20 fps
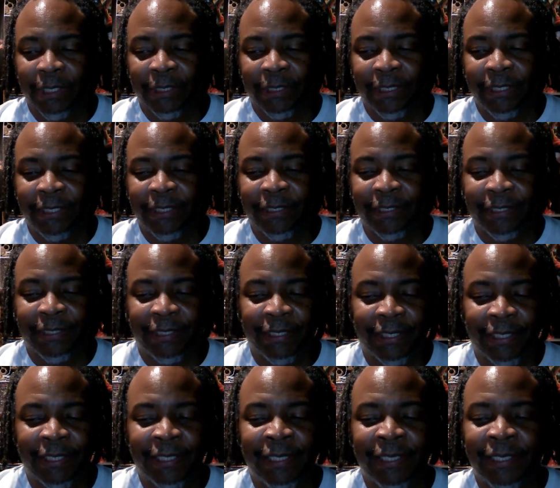
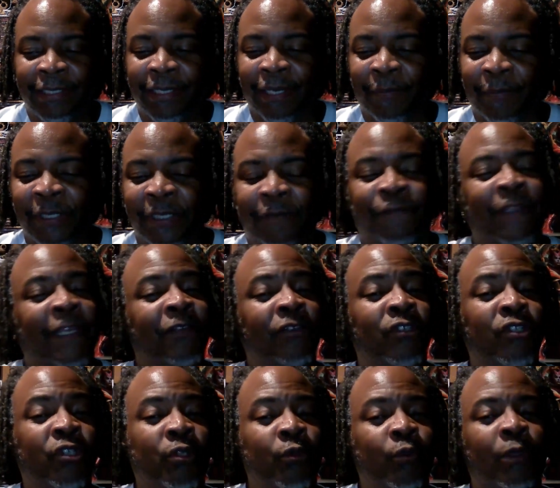Again, I mean, if they
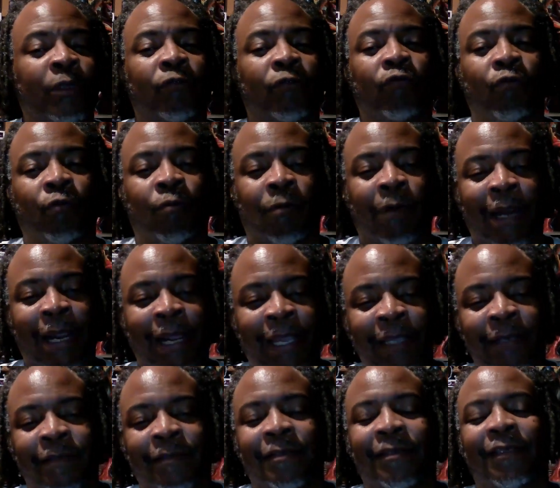do it
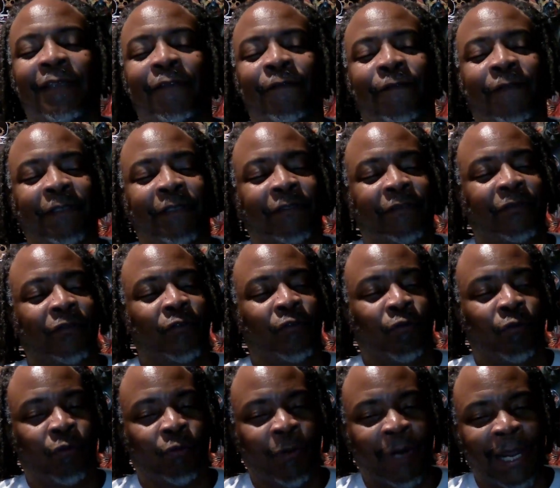right, if it's the
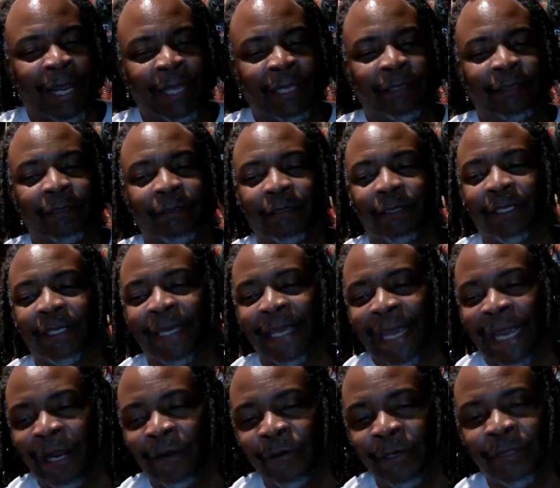right
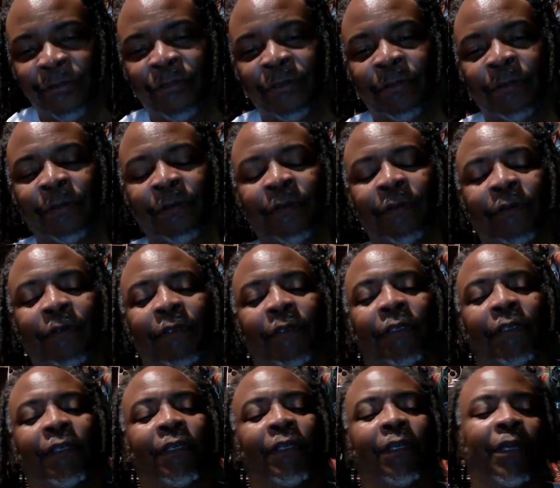characters,
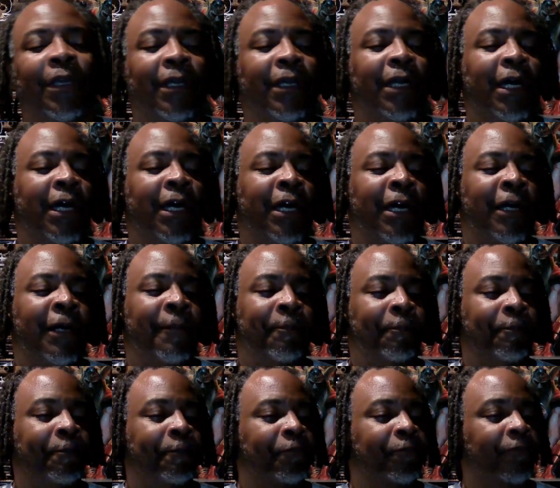
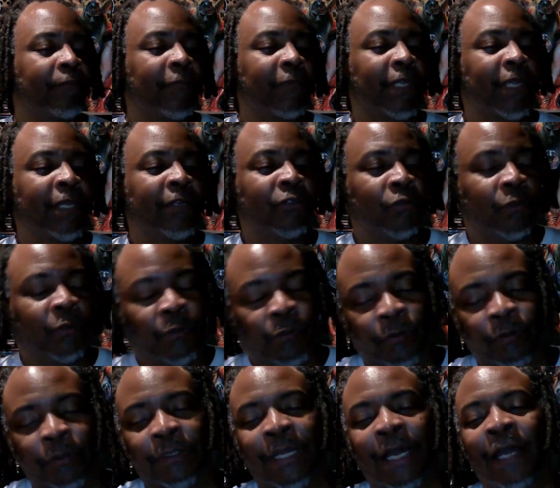and you're
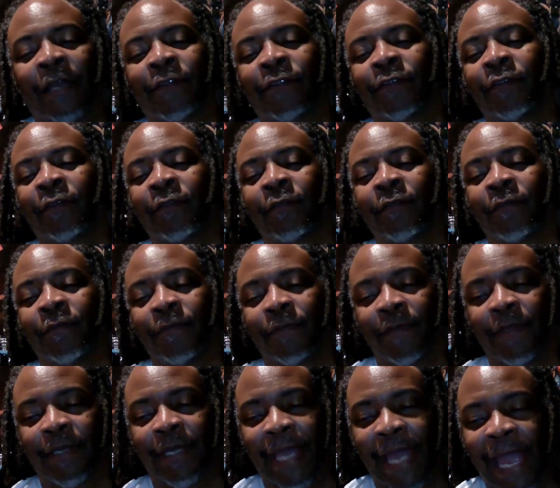utilizing
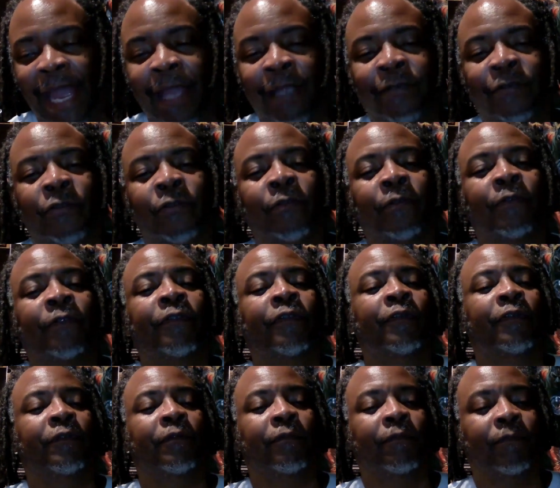the
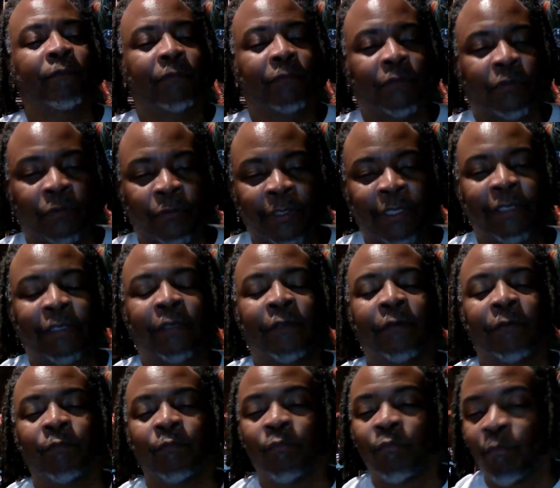actors so they
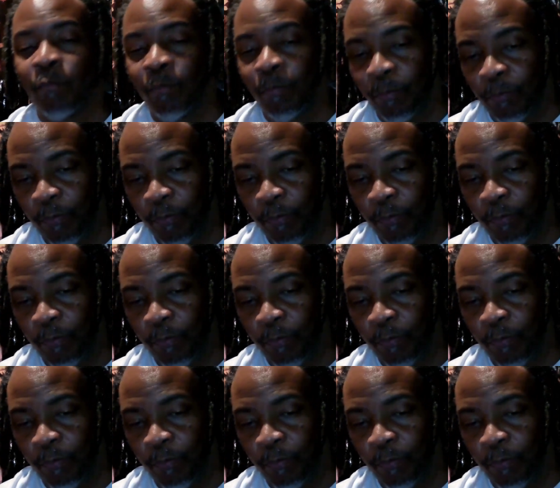can,